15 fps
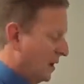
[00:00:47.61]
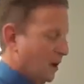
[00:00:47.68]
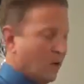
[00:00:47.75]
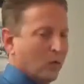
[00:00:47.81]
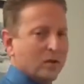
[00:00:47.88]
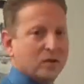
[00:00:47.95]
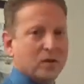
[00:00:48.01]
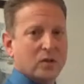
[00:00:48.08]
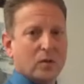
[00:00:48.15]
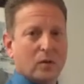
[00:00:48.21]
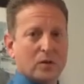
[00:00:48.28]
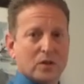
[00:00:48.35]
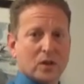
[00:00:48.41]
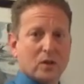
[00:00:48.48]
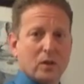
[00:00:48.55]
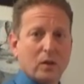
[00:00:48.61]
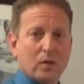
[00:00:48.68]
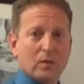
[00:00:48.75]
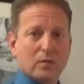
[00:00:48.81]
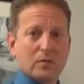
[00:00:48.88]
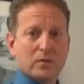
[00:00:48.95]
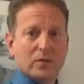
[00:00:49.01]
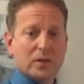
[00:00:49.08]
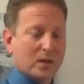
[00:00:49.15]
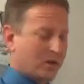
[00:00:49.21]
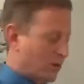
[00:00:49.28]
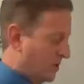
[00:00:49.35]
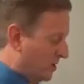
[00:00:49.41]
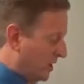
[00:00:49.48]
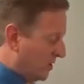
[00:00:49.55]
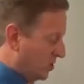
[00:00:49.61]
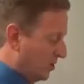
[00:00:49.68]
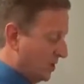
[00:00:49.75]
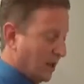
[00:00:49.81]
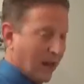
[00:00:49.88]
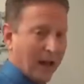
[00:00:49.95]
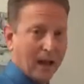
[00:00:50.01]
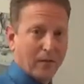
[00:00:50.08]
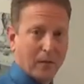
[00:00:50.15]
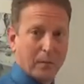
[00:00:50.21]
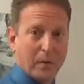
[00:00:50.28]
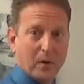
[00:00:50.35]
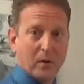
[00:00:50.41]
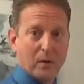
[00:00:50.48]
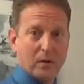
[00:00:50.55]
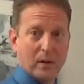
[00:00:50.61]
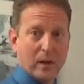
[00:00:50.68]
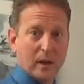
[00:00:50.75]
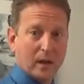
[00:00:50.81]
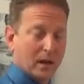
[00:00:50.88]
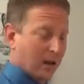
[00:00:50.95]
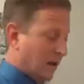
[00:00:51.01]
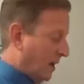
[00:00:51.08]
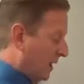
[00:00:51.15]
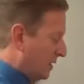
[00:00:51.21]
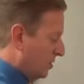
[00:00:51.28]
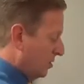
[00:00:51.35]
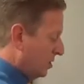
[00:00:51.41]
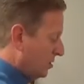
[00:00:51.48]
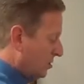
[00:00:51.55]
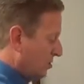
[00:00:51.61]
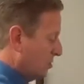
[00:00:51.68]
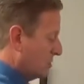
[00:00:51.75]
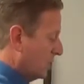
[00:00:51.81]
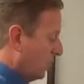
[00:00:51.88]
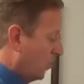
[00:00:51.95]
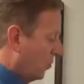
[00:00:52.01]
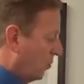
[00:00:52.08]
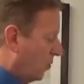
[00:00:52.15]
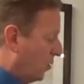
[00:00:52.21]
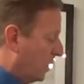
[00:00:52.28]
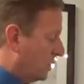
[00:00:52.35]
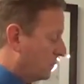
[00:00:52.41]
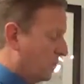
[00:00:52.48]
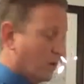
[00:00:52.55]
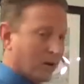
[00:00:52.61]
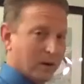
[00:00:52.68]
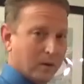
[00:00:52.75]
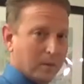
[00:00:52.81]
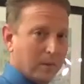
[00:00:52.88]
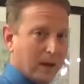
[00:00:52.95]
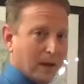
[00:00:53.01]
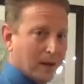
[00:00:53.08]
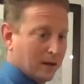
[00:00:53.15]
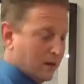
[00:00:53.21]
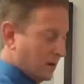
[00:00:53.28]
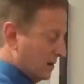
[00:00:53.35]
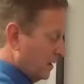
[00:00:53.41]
Once the door is closed, you essentially have a pulley, and you can use one part of the band,